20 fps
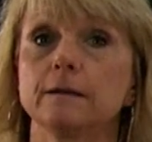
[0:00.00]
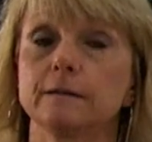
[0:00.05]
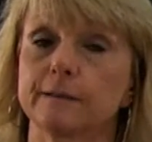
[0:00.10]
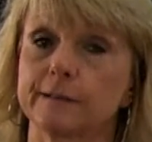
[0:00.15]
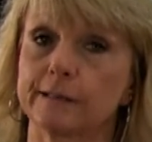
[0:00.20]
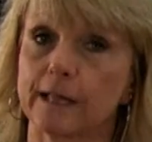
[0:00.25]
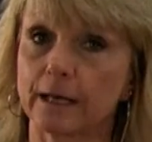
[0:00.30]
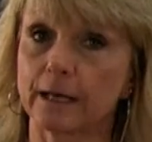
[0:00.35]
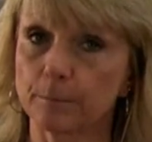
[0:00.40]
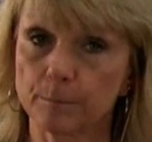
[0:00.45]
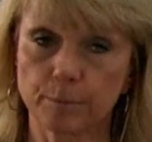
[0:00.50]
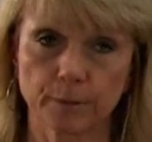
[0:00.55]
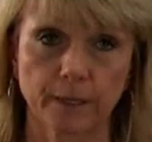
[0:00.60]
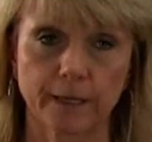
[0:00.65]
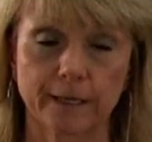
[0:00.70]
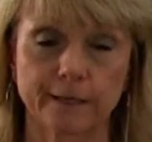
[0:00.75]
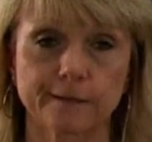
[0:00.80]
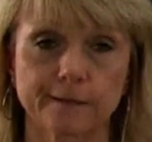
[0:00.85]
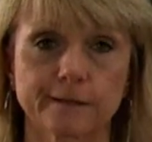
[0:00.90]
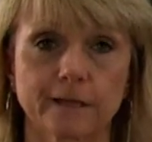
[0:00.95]
set in
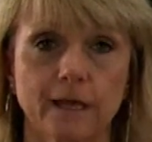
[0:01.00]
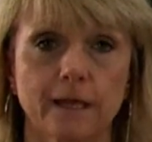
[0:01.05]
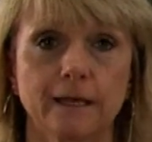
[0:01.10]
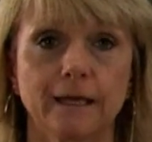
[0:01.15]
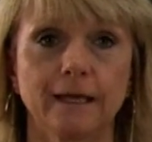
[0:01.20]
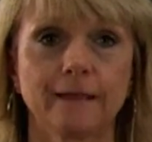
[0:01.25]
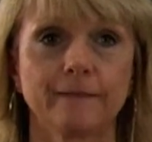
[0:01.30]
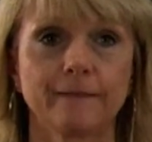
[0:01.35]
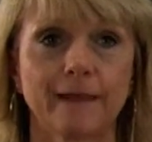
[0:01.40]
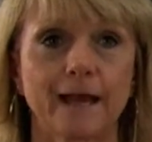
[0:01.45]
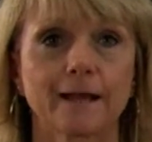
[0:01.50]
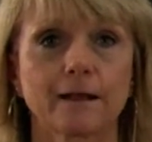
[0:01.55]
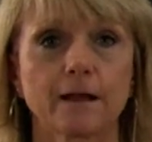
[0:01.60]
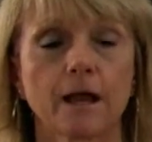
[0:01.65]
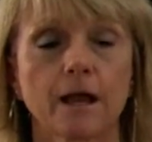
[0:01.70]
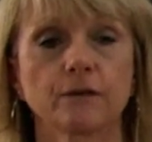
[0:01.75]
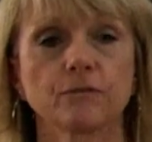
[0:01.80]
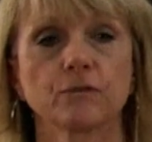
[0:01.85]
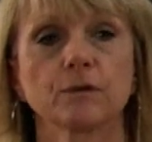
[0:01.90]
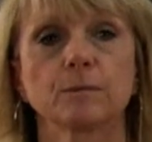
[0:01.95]
place that in that
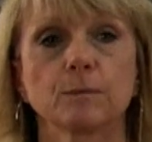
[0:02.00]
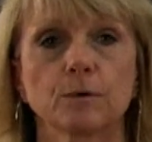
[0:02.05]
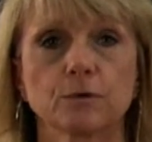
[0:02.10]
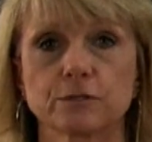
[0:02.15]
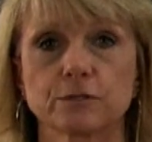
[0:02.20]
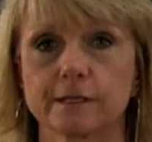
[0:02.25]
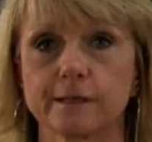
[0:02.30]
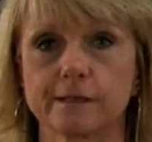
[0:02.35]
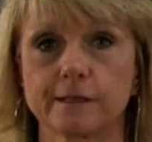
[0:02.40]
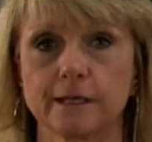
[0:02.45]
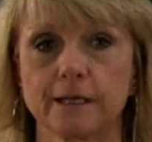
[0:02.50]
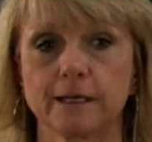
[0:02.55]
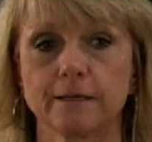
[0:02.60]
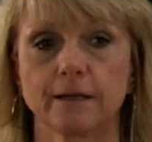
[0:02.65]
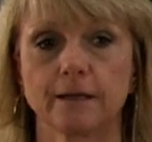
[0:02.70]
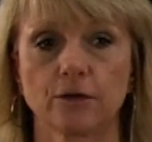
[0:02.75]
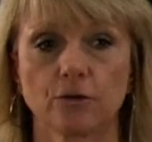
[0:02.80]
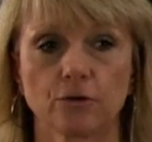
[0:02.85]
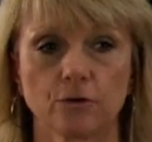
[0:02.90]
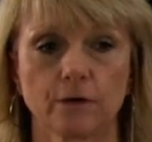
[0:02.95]
kind of an emergency
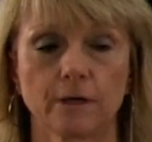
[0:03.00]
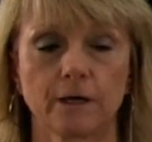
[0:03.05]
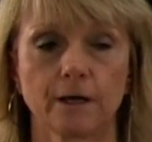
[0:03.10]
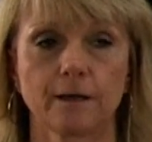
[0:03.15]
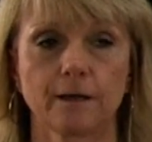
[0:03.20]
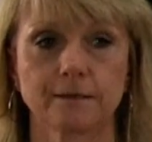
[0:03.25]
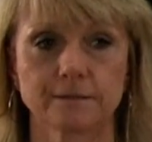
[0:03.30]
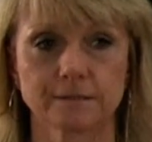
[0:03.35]
that you're going to